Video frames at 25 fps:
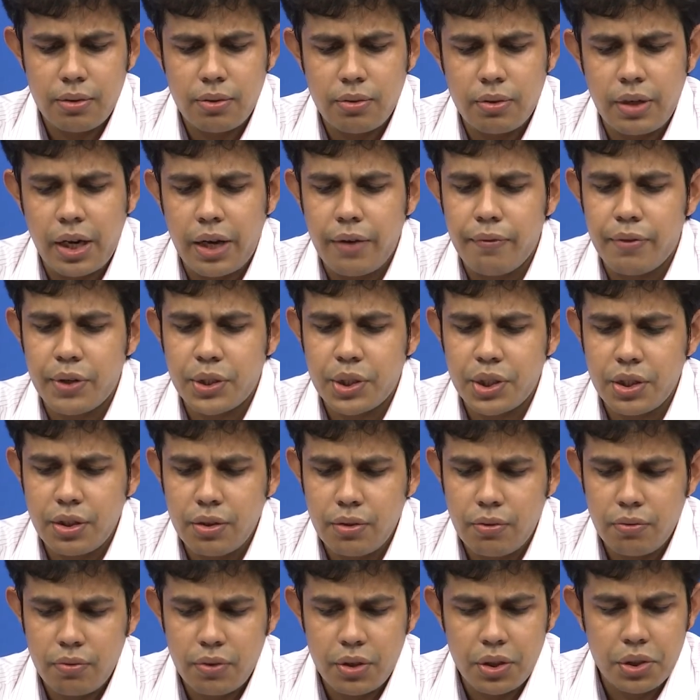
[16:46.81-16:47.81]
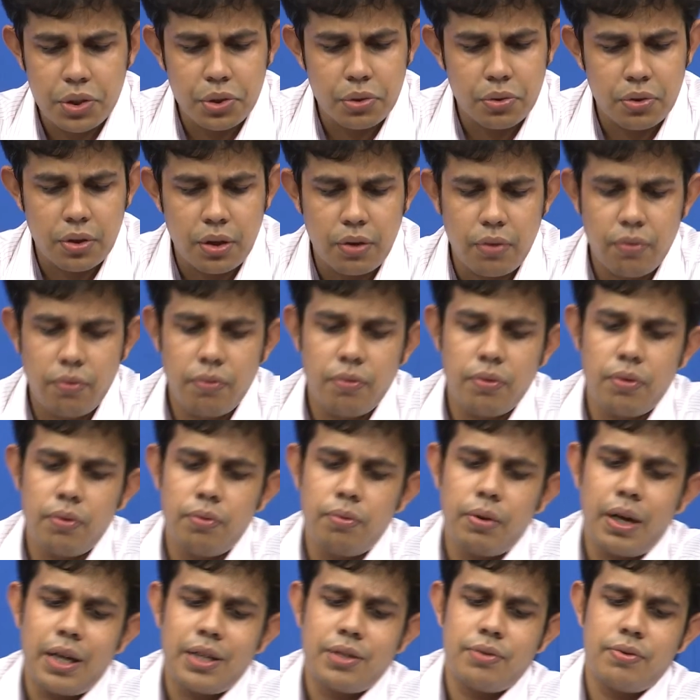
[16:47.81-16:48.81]
derivation, we should
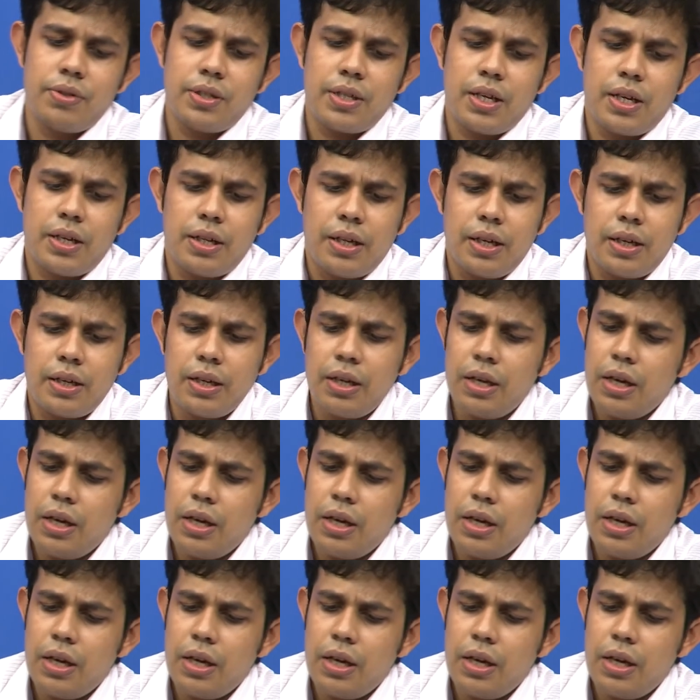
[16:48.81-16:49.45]
as we said that